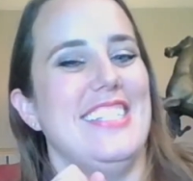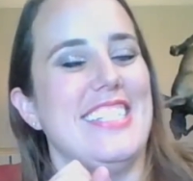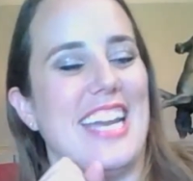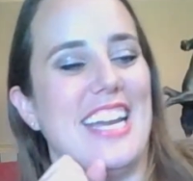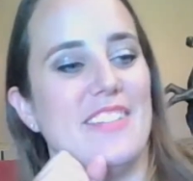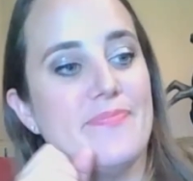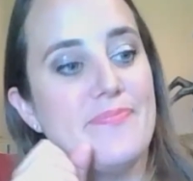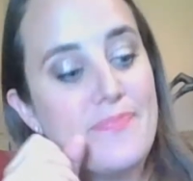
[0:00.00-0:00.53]

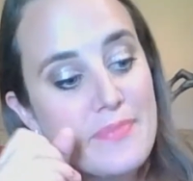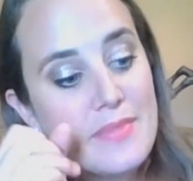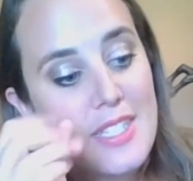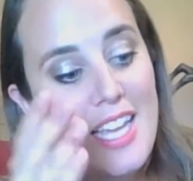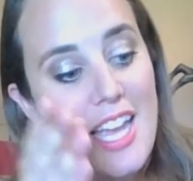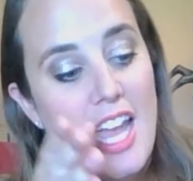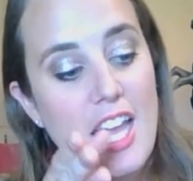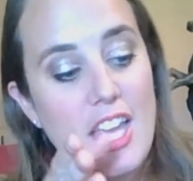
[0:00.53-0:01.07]
okay,
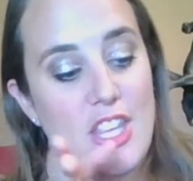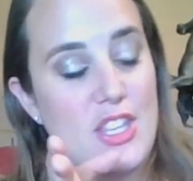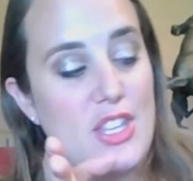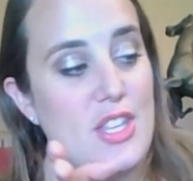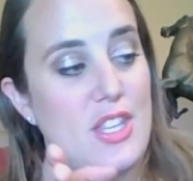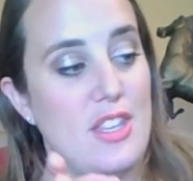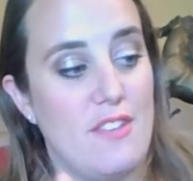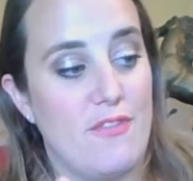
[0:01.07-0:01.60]

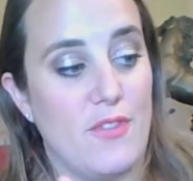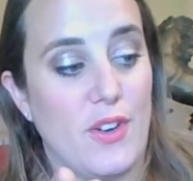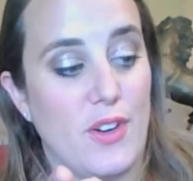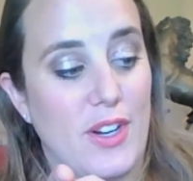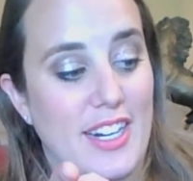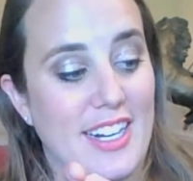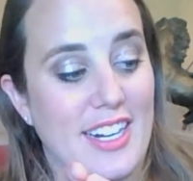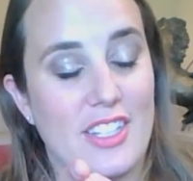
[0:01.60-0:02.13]

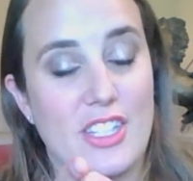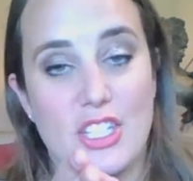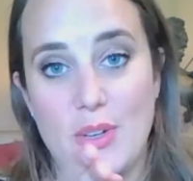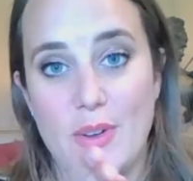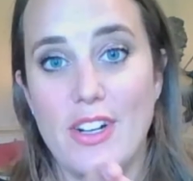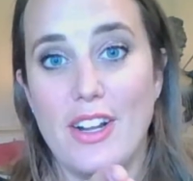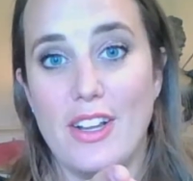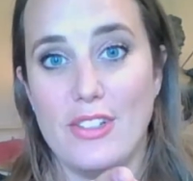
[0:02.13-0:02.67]
for the
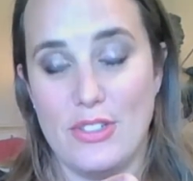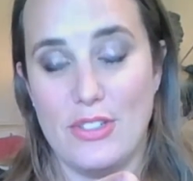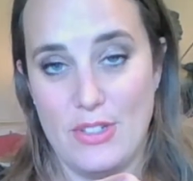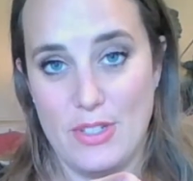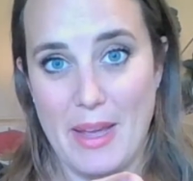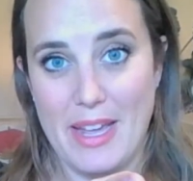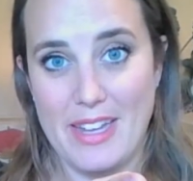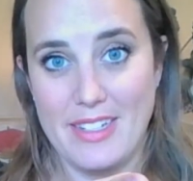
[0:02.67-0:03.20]
$200 you
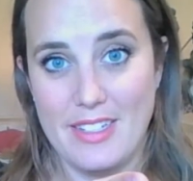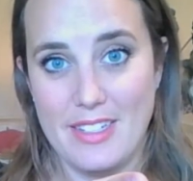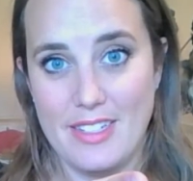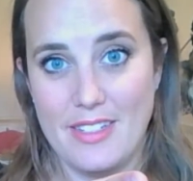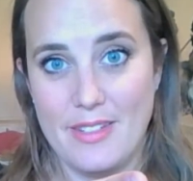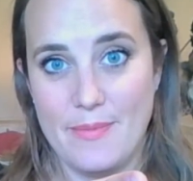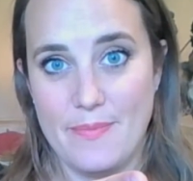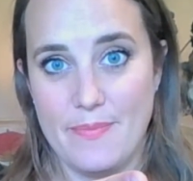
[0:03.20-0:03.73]
spend,
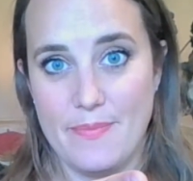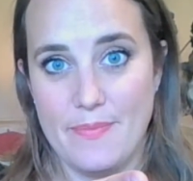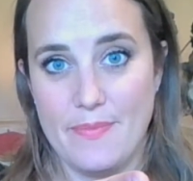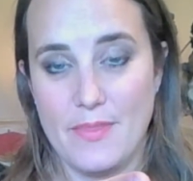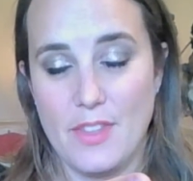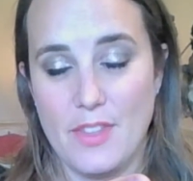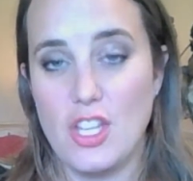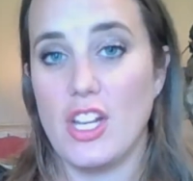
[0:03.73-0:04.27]

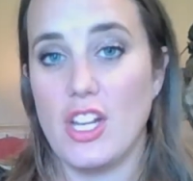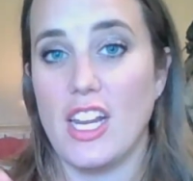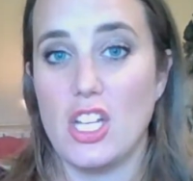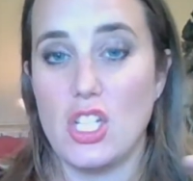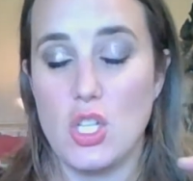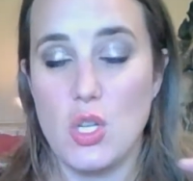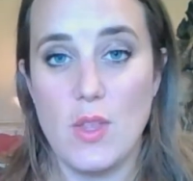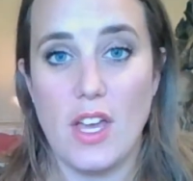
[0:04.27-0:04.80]
you're going to
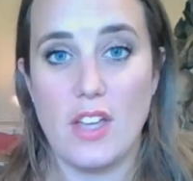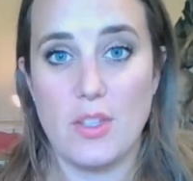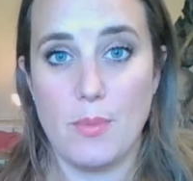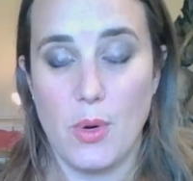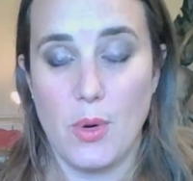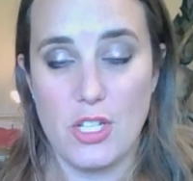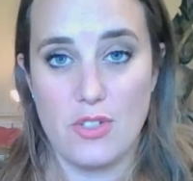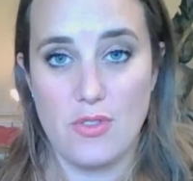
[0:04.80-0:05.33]
get 2,000
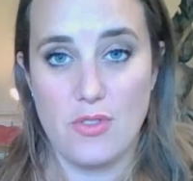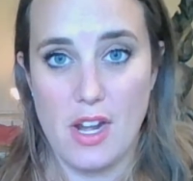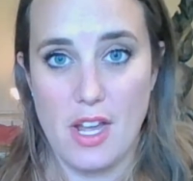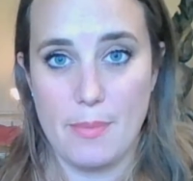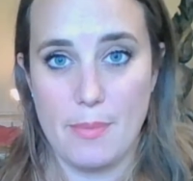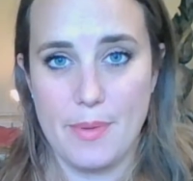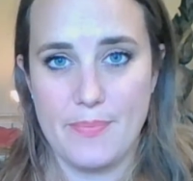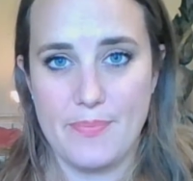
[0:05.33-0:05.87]
points straight
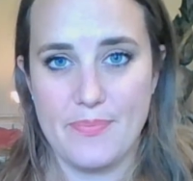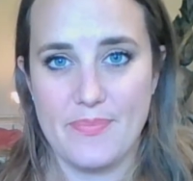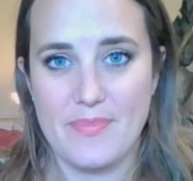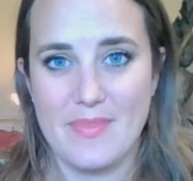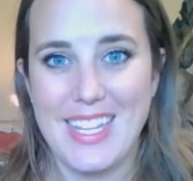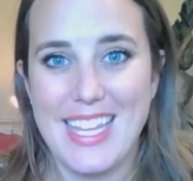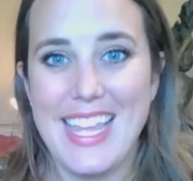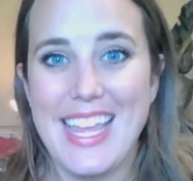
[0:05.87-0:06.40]
up.
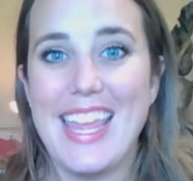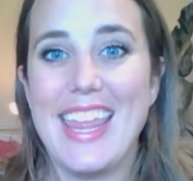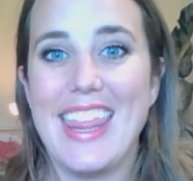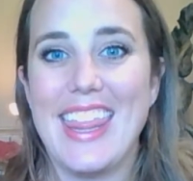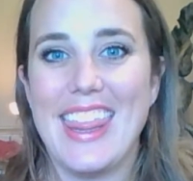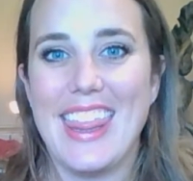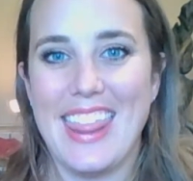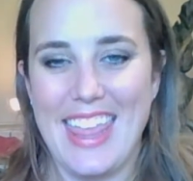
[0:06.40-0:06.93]

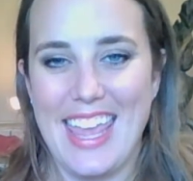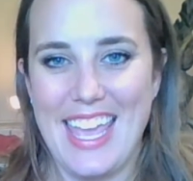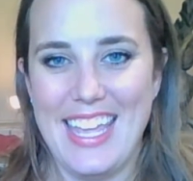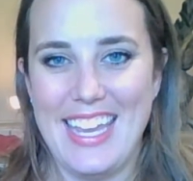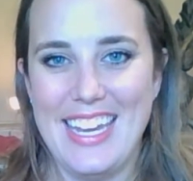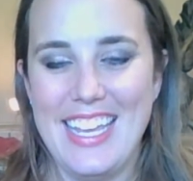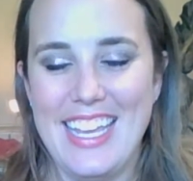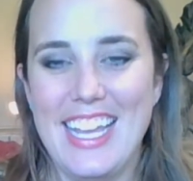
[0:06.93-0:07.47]

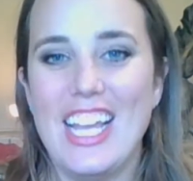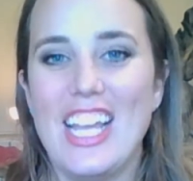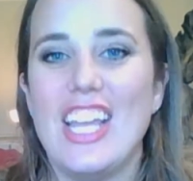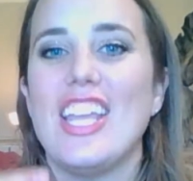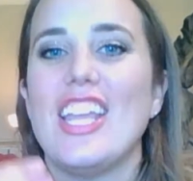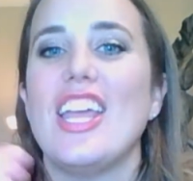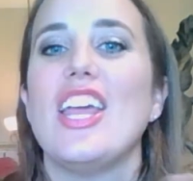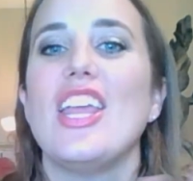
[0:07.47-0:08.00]
Then
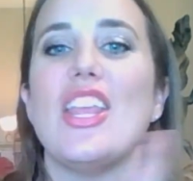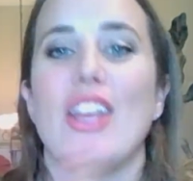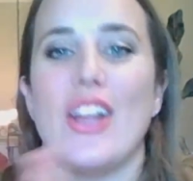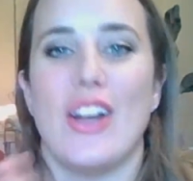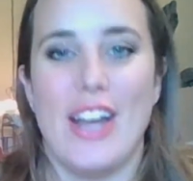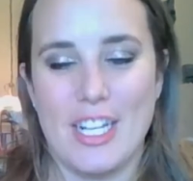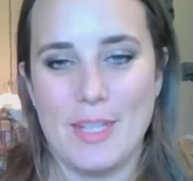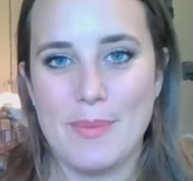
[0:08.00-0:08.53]
your
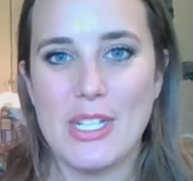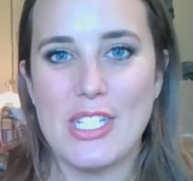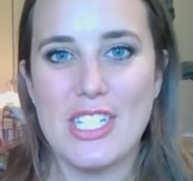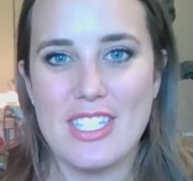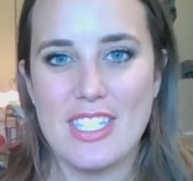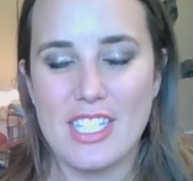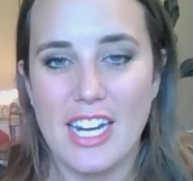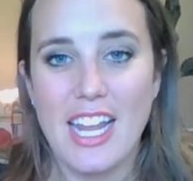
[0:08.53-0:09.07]
next
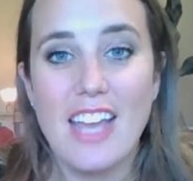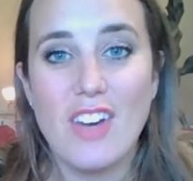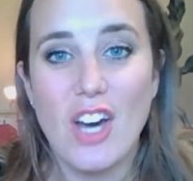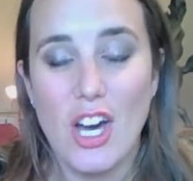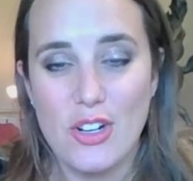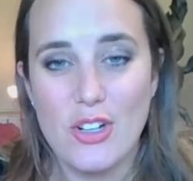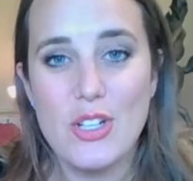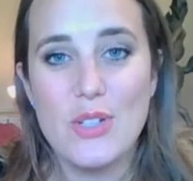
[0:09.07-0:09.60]
purchase is going to have
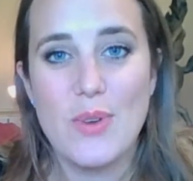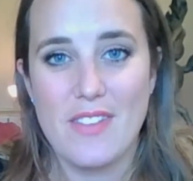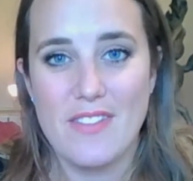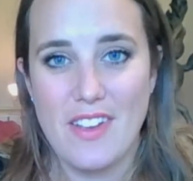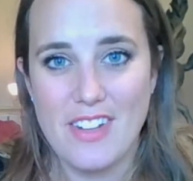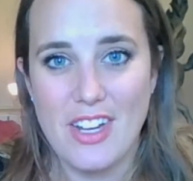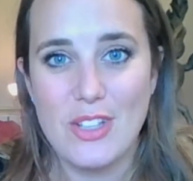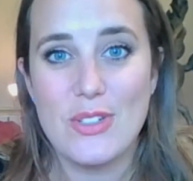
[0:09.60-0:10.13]

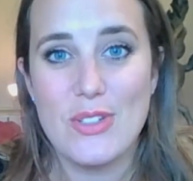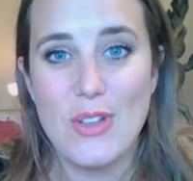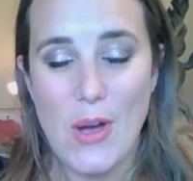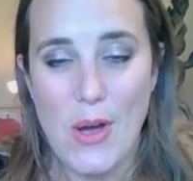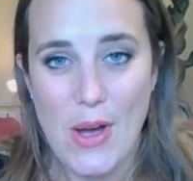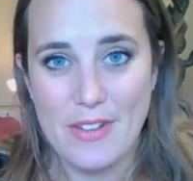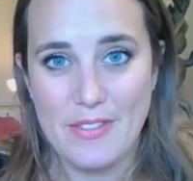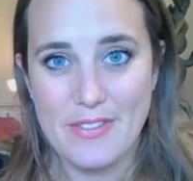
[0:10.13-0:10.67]
$125
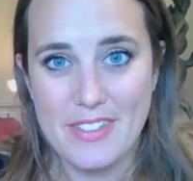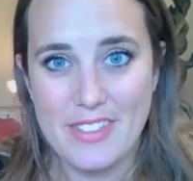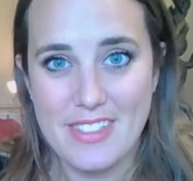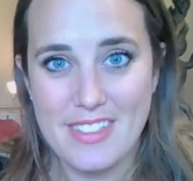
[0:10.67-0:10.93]
off.